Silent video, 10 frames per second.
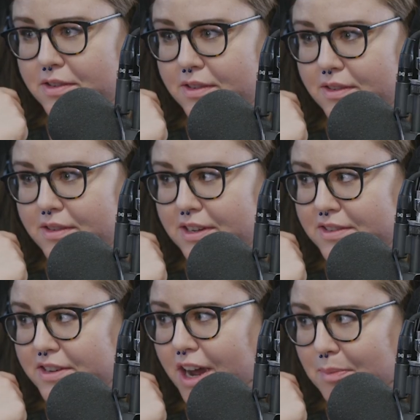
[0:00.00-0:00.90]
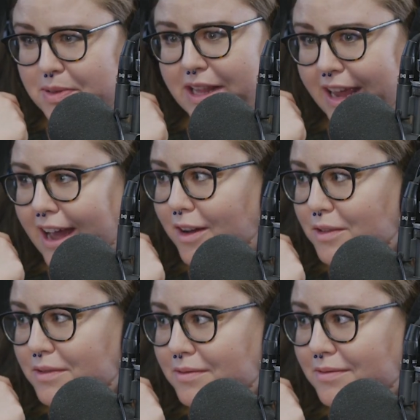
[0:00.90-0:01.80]
Mhm. does Right. not play
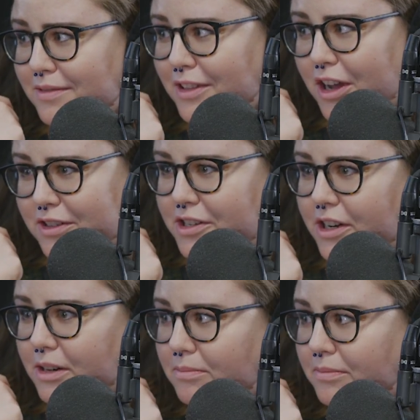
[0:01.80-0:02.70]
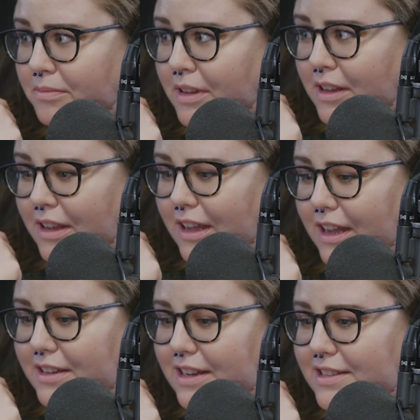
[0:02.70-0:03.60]
out. Yeah. long term. Right.
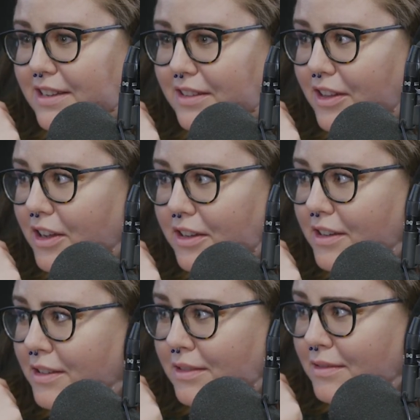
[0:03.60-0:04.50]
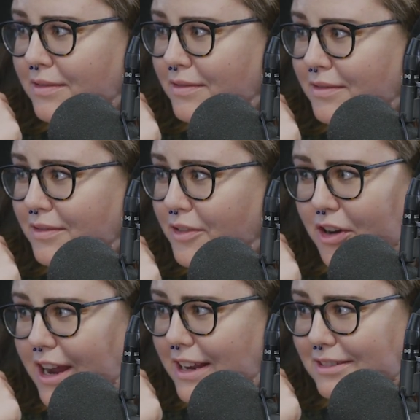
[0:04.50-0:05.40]
It doesn't look
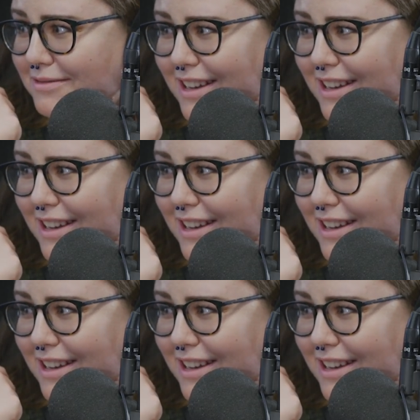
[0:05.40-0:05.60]
Right. great.